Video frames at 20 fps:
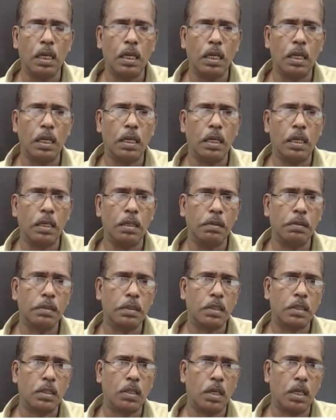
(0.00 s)
and
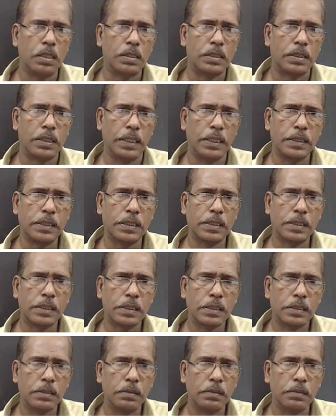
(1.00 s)
cos x
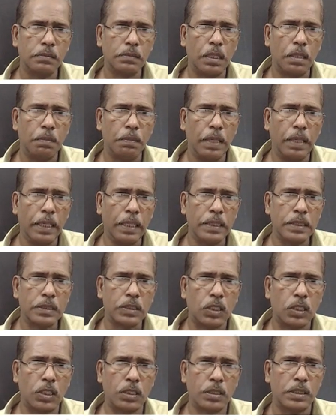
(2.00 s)
or minus
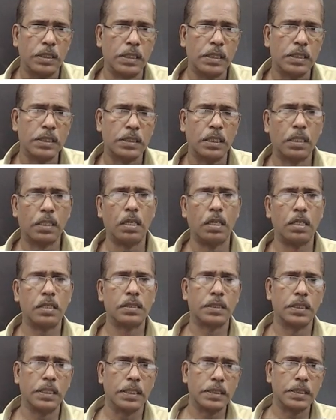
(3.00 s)
cos x or
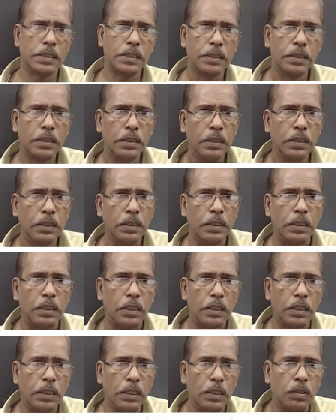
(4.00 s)
cos x,
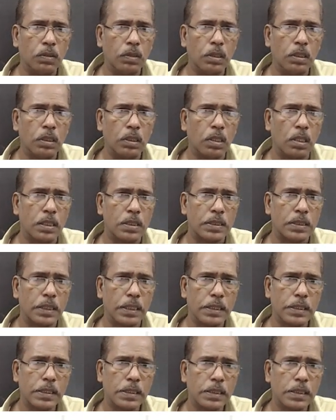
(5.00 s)
t equal to cos
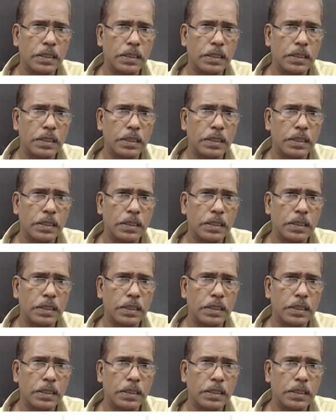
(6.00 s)
x.